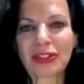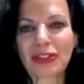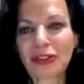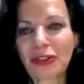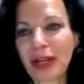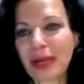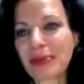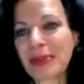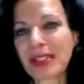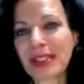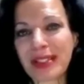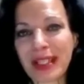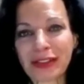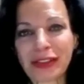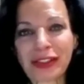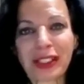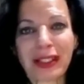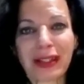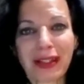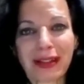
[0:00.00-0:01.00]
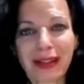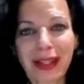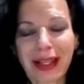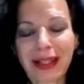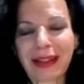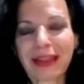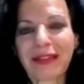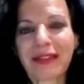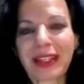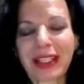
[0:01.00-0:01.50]
describes essentially the
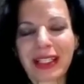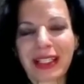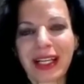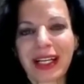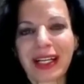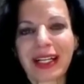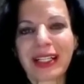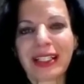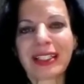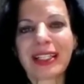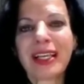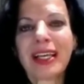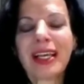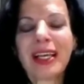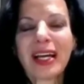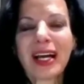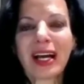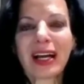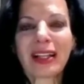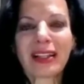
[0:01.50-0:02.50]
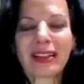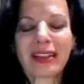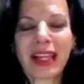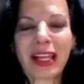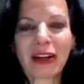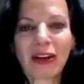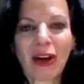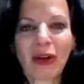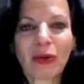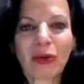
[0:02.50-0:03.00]
length of the gun. Uh,
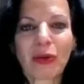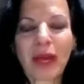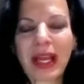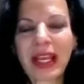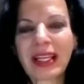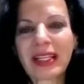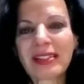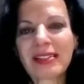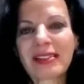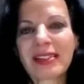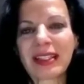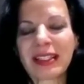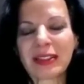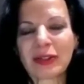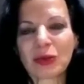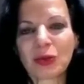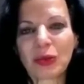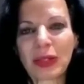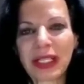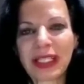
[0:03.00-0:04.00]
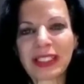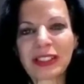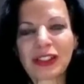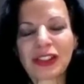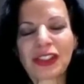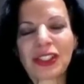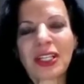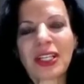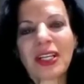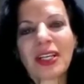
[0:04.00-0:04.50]
there are ways in
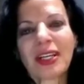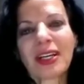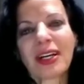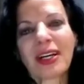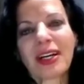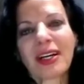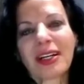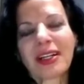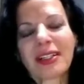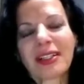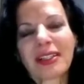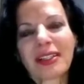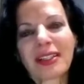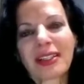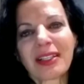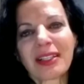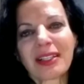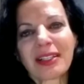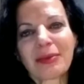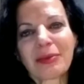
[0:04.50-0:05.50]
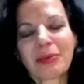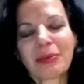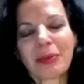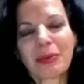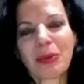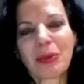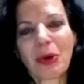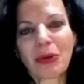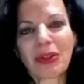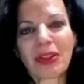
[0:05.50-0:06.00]
which uh, the
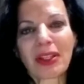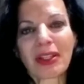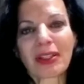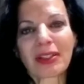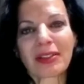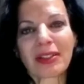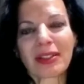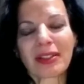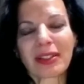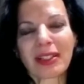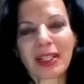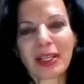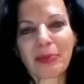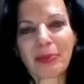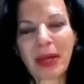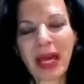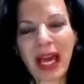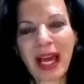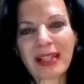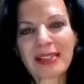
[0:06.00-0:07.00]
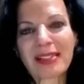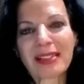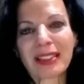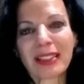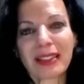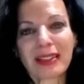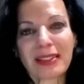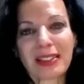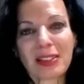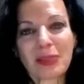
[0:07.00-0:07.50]
both the the capacity
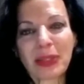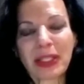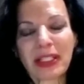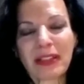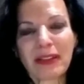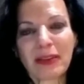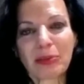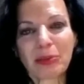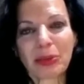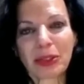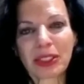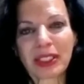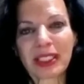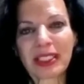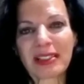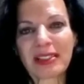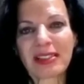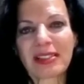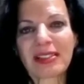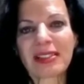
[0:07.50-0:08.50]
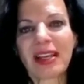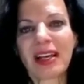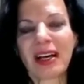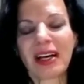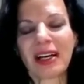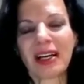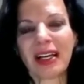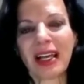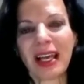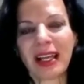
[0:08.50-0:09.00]
and the speed of the bullets
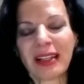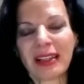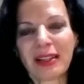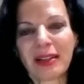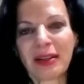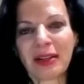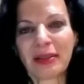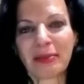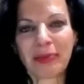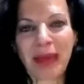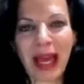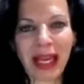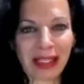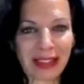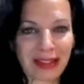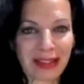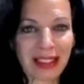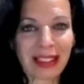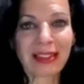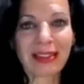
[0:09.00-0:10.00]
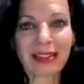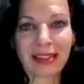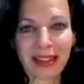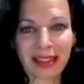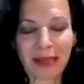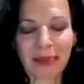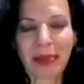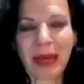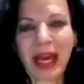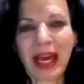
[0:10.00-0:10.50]
uh, and the magazine's
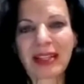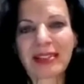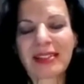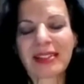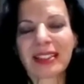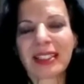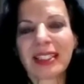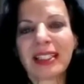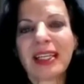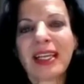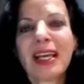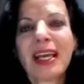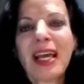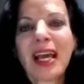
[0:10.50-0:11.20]
capacity